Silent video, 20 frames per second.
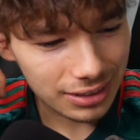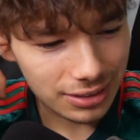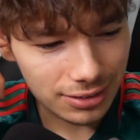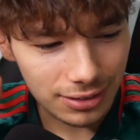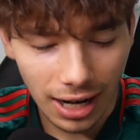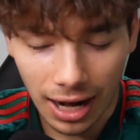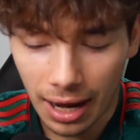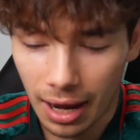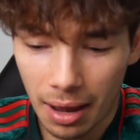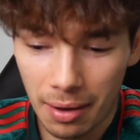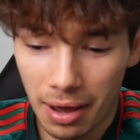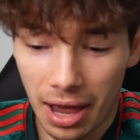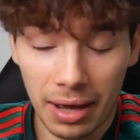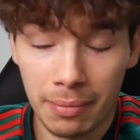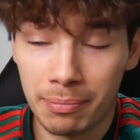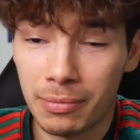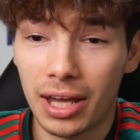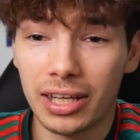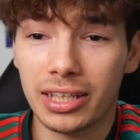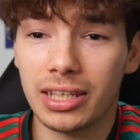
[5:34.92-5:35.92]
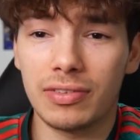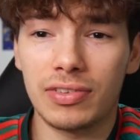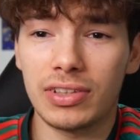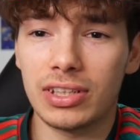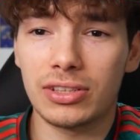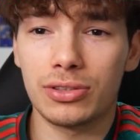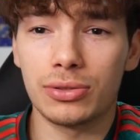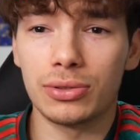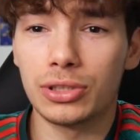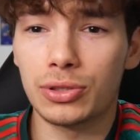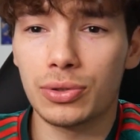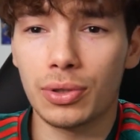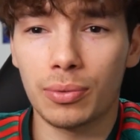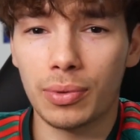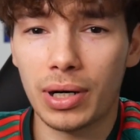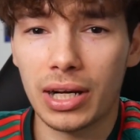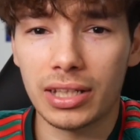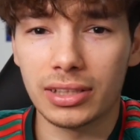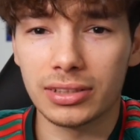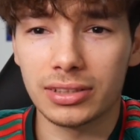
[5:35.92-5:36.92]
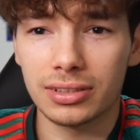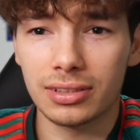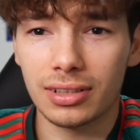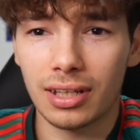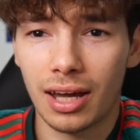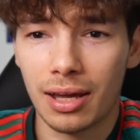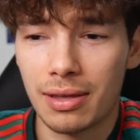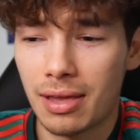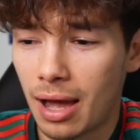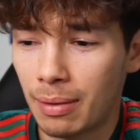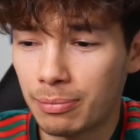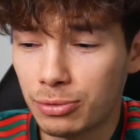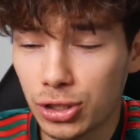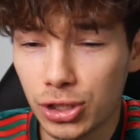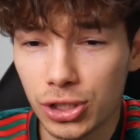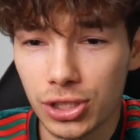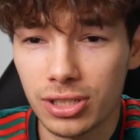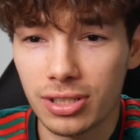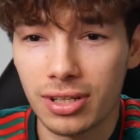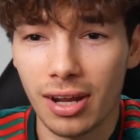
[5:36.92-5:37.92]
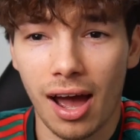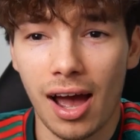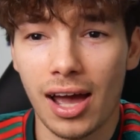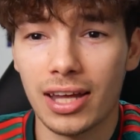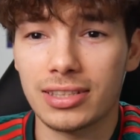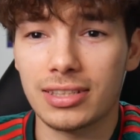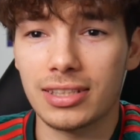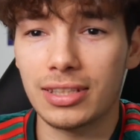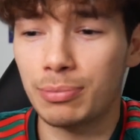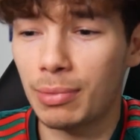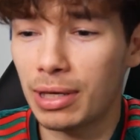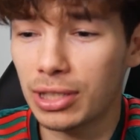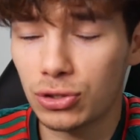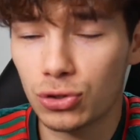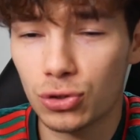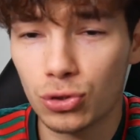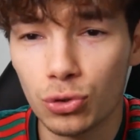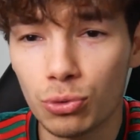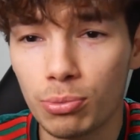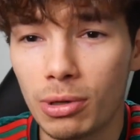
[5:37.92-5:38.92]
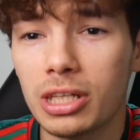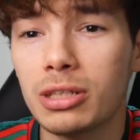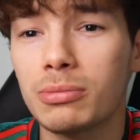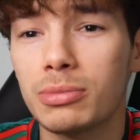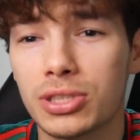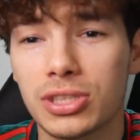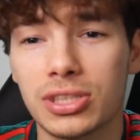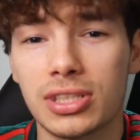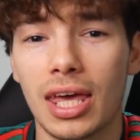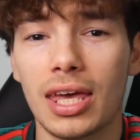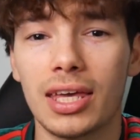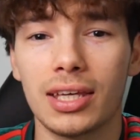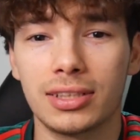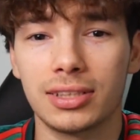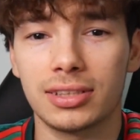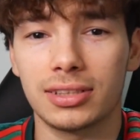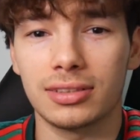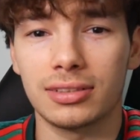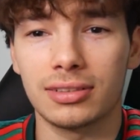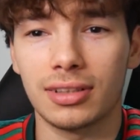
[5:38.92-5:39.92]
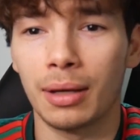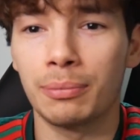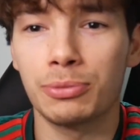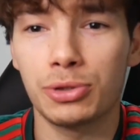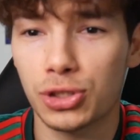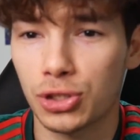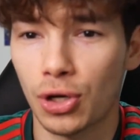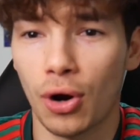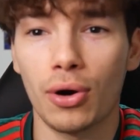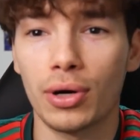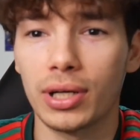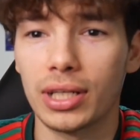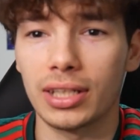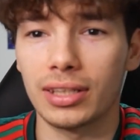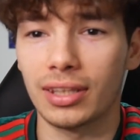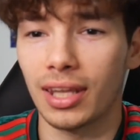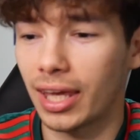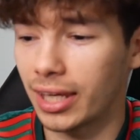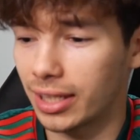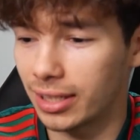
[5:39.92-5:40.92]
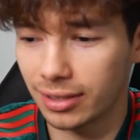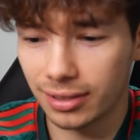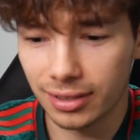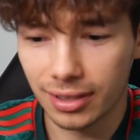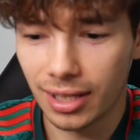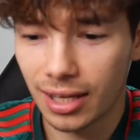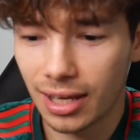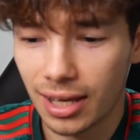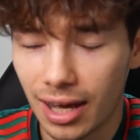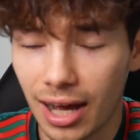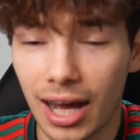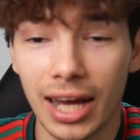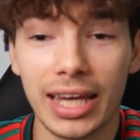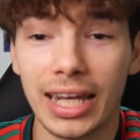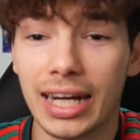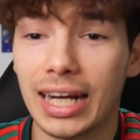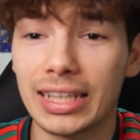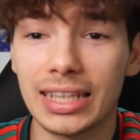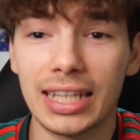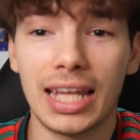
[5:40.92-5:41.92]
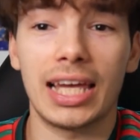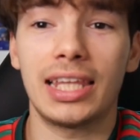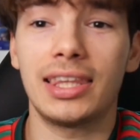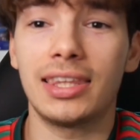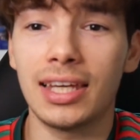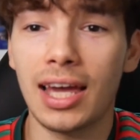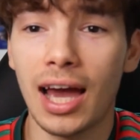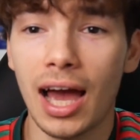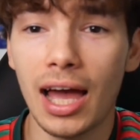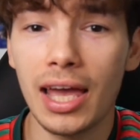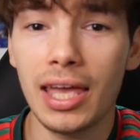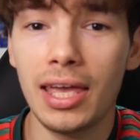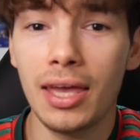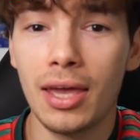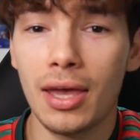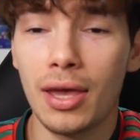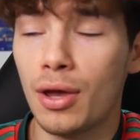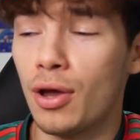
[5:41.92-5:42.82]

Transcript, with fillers: dude, I'm not giving it to Israel Reyes. I'm just not. He makes too many mistakes. I'm sorry. Like, again, I like the guy.